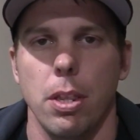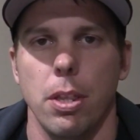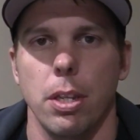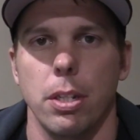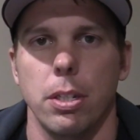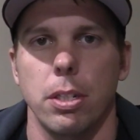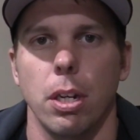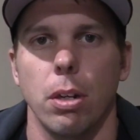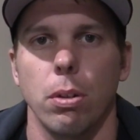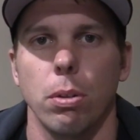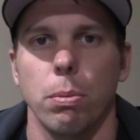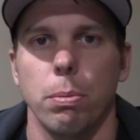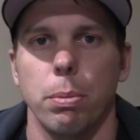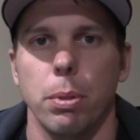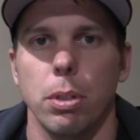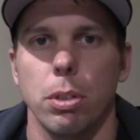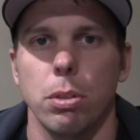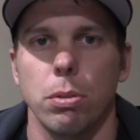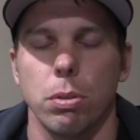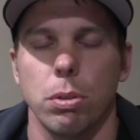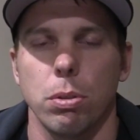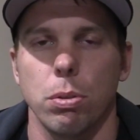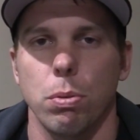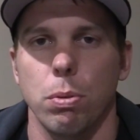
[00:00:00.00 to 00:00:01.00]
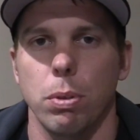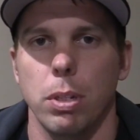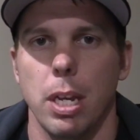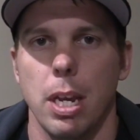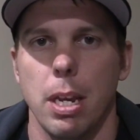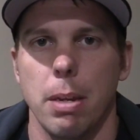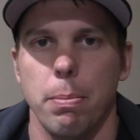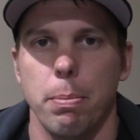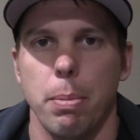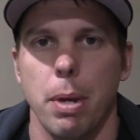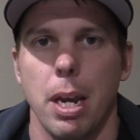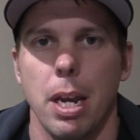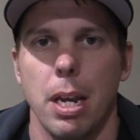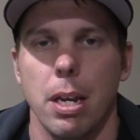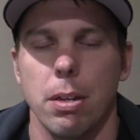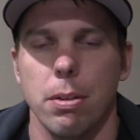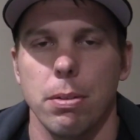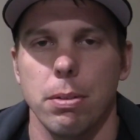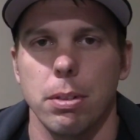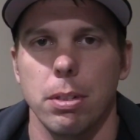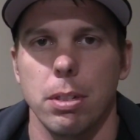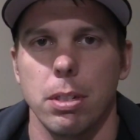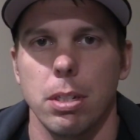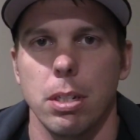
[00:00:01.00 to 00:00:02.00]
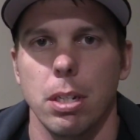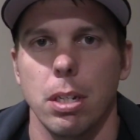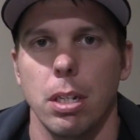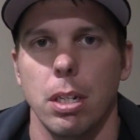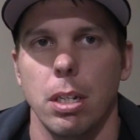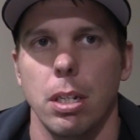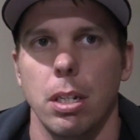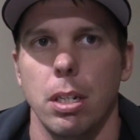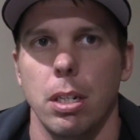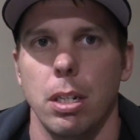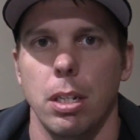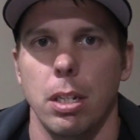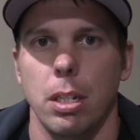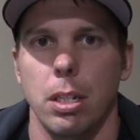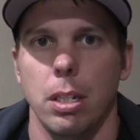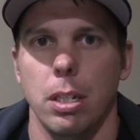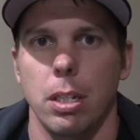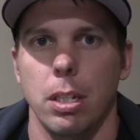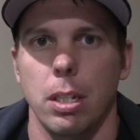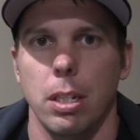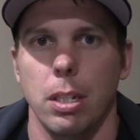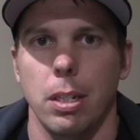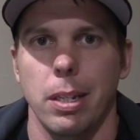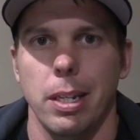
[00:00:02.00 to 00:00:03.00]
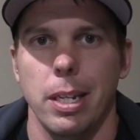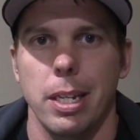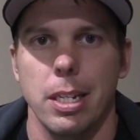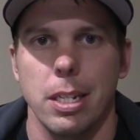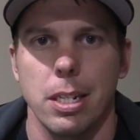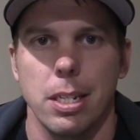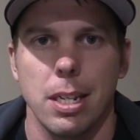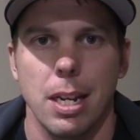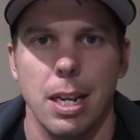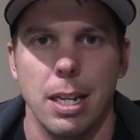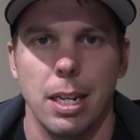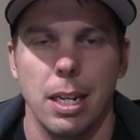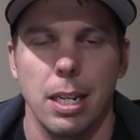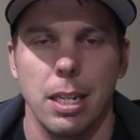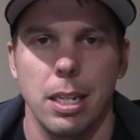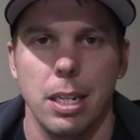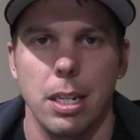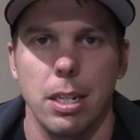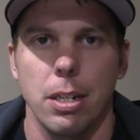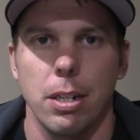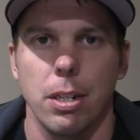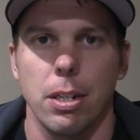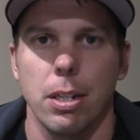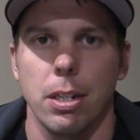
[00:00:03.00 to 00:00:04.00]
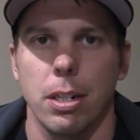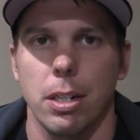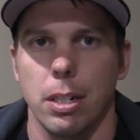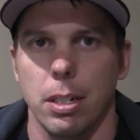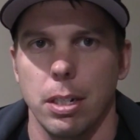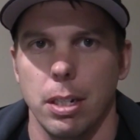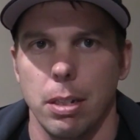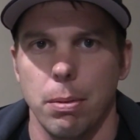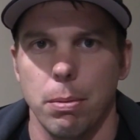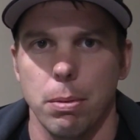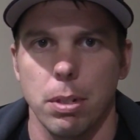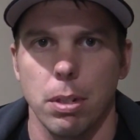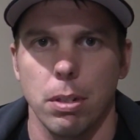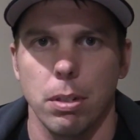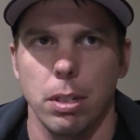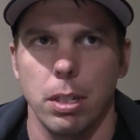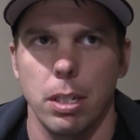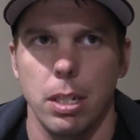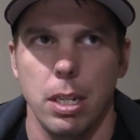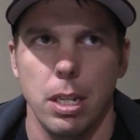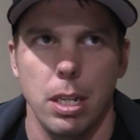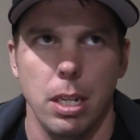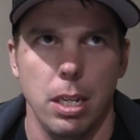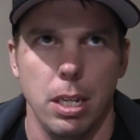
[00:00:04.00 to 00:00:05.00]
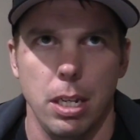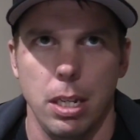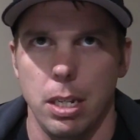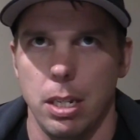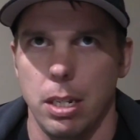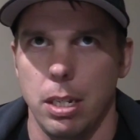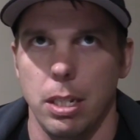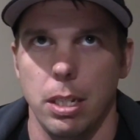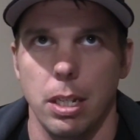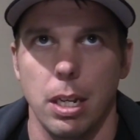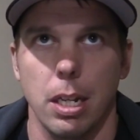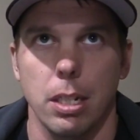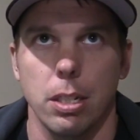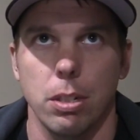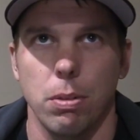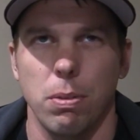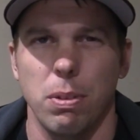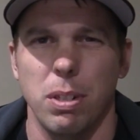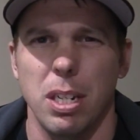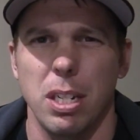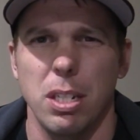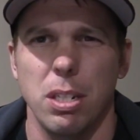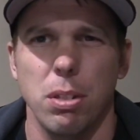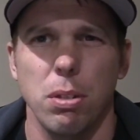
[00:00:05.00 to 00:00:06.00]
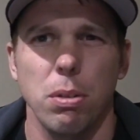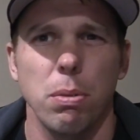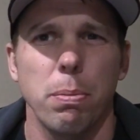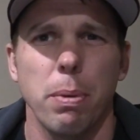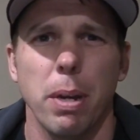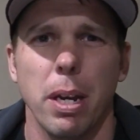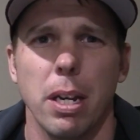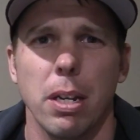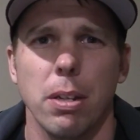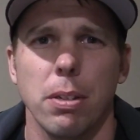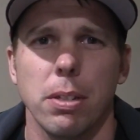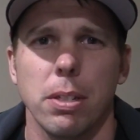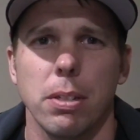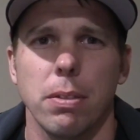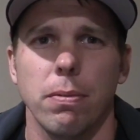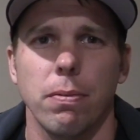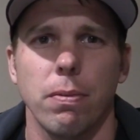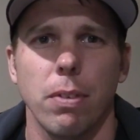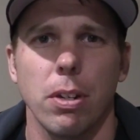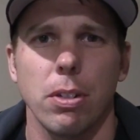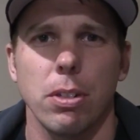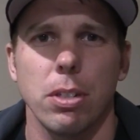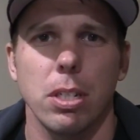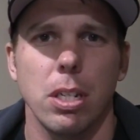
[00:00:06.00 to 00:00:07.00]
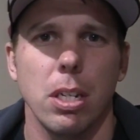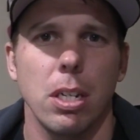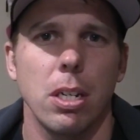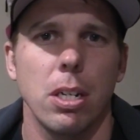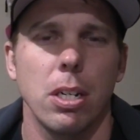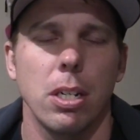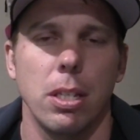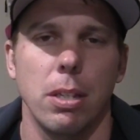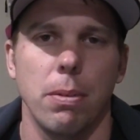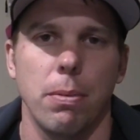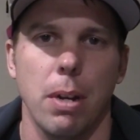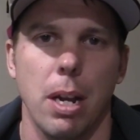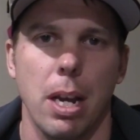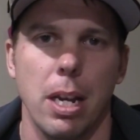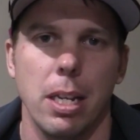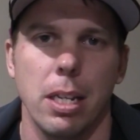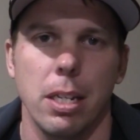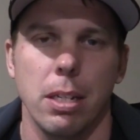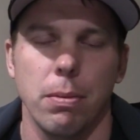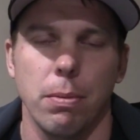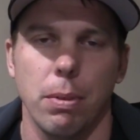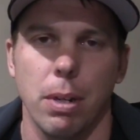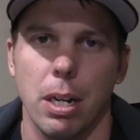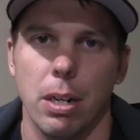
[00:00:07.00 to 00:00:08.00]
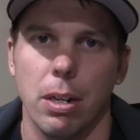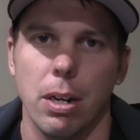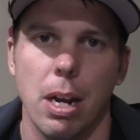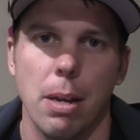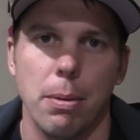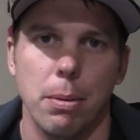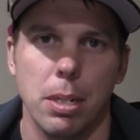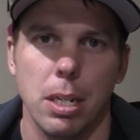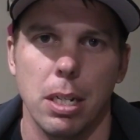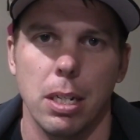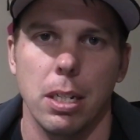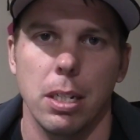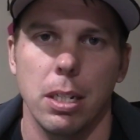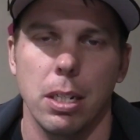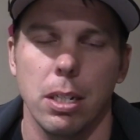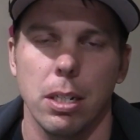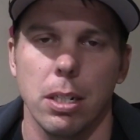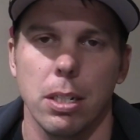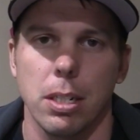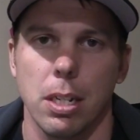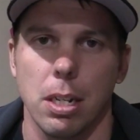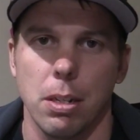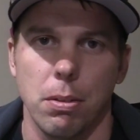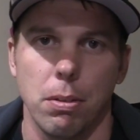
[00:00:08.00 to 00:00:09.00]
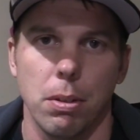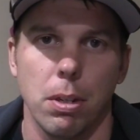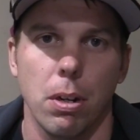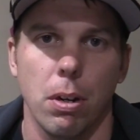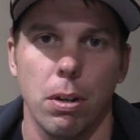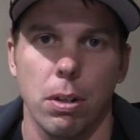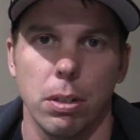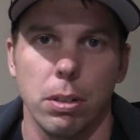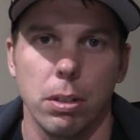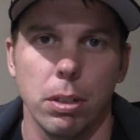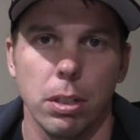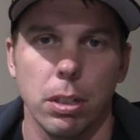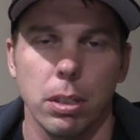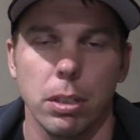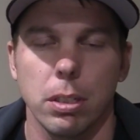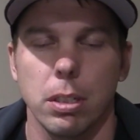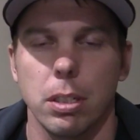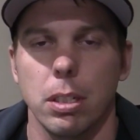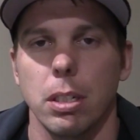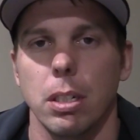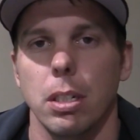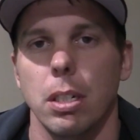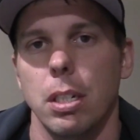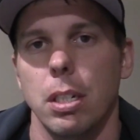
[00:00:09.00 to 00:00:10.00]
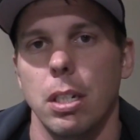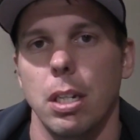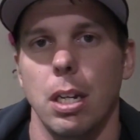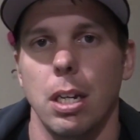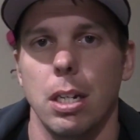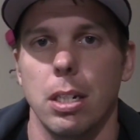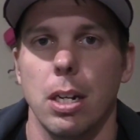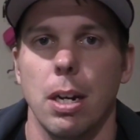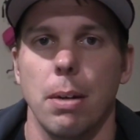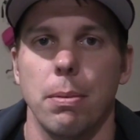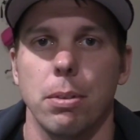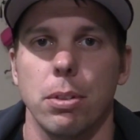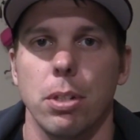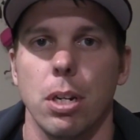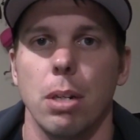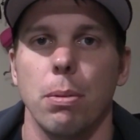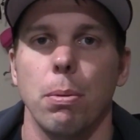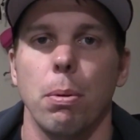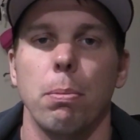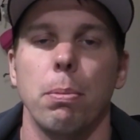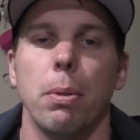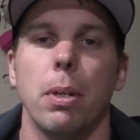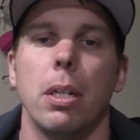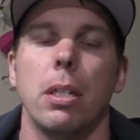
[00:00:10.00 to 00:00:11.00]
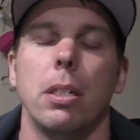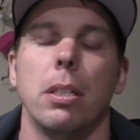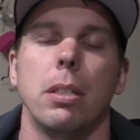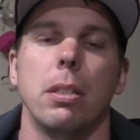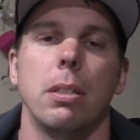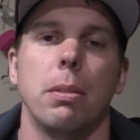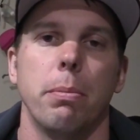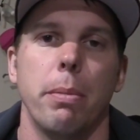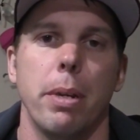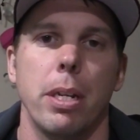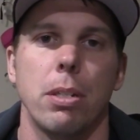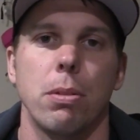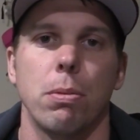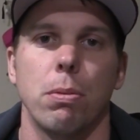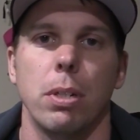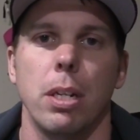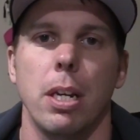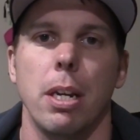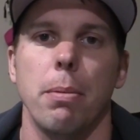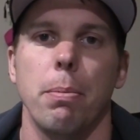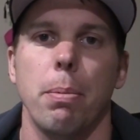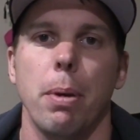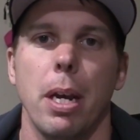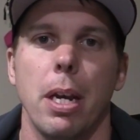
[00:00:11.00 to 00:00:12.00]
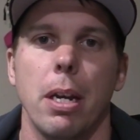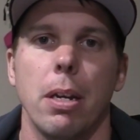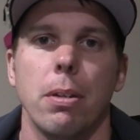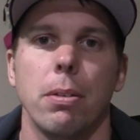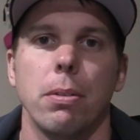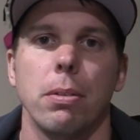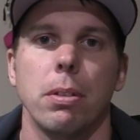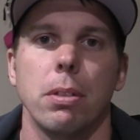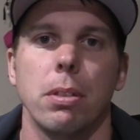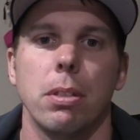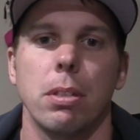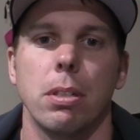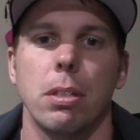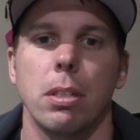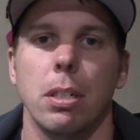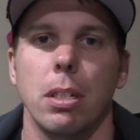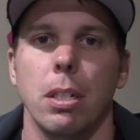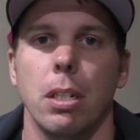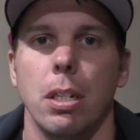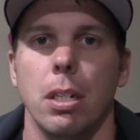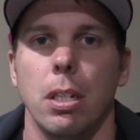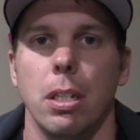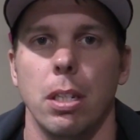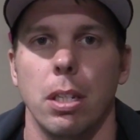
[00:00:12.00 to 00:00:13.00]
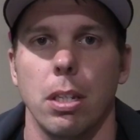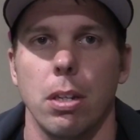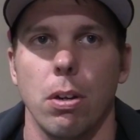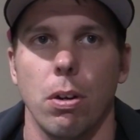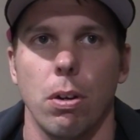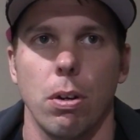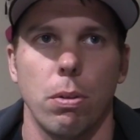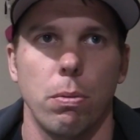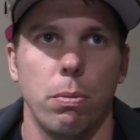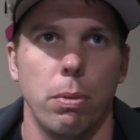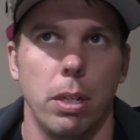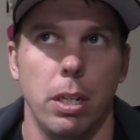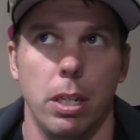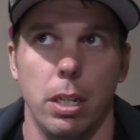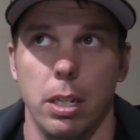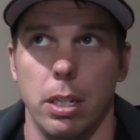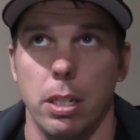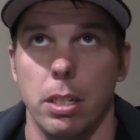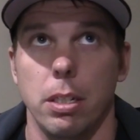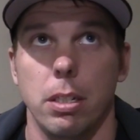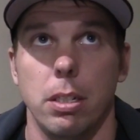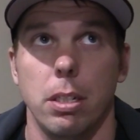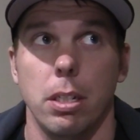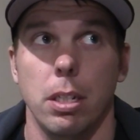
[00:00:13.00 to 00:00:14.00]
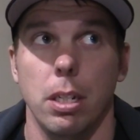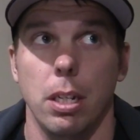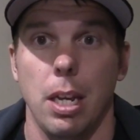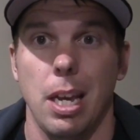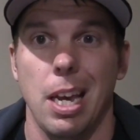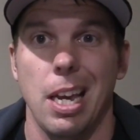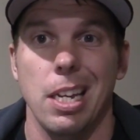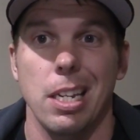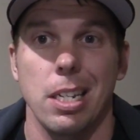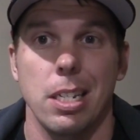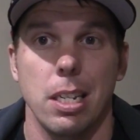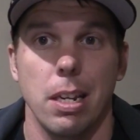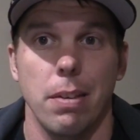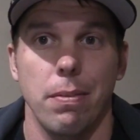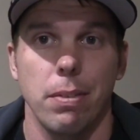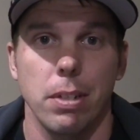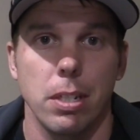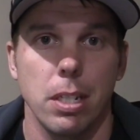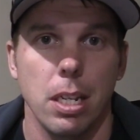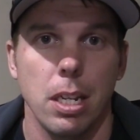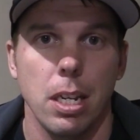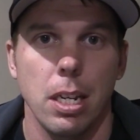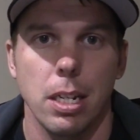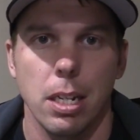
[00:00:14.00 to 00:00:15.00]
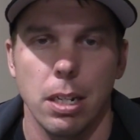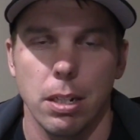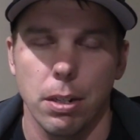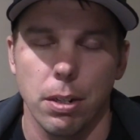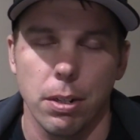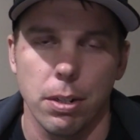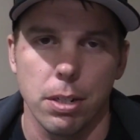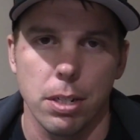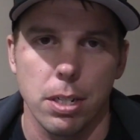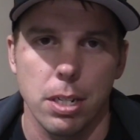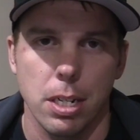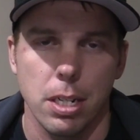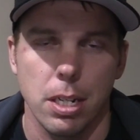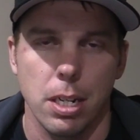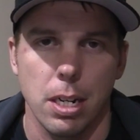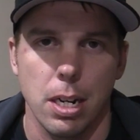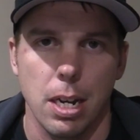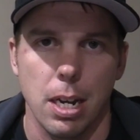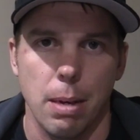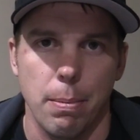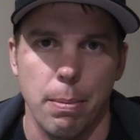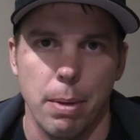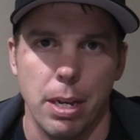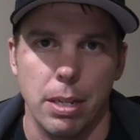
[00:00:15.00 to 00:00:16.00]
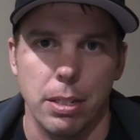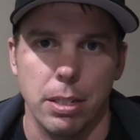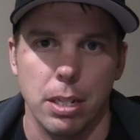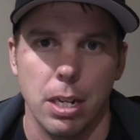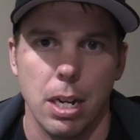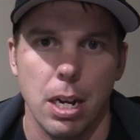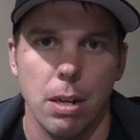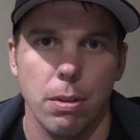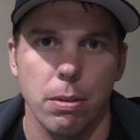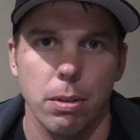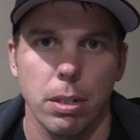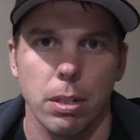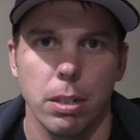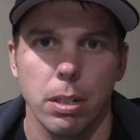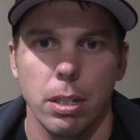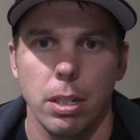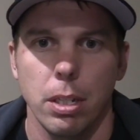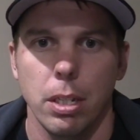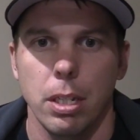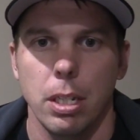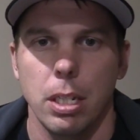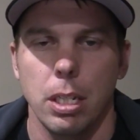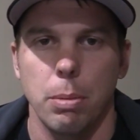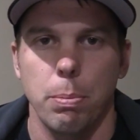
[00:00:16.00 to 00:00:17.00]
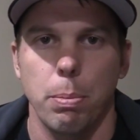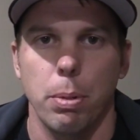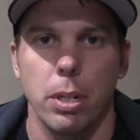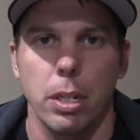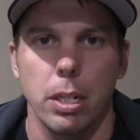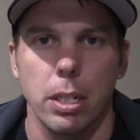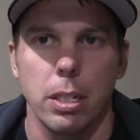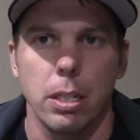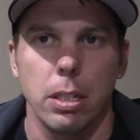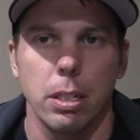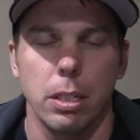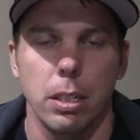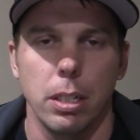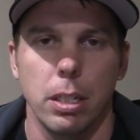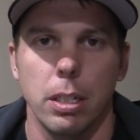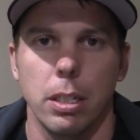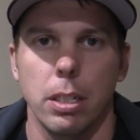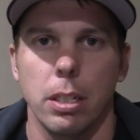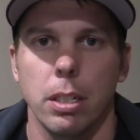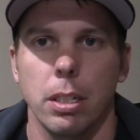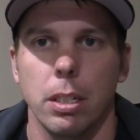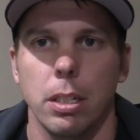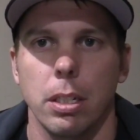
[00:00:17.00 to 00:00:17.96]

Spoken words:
The total boost was 28 pounds in second gear. It was only like 22 pounds in first gear, and then when I grabbed second gear because I knew the car hooked, I grabbed the scramble button, made 28 pounds. The car went 817 at 169 miles an hour. It's pretty good.